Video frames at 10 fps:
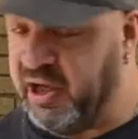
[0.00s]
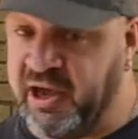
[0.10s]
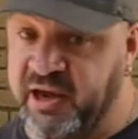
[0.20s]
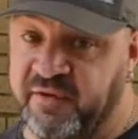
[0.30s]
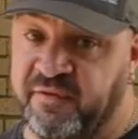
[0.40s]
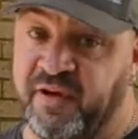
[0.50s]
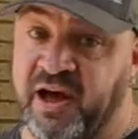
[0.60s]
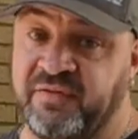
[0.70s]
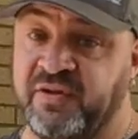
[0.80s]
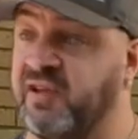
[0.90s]
a
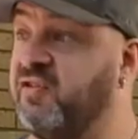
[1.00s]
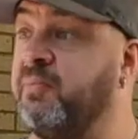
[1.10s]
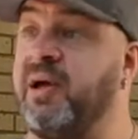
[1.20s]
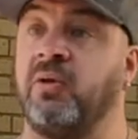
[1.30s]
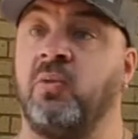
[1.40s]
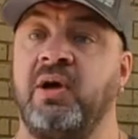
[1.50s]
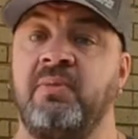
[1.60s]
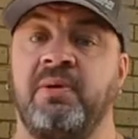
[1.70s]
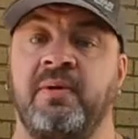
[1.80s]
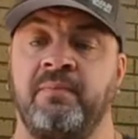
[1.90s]
5 decibel whip,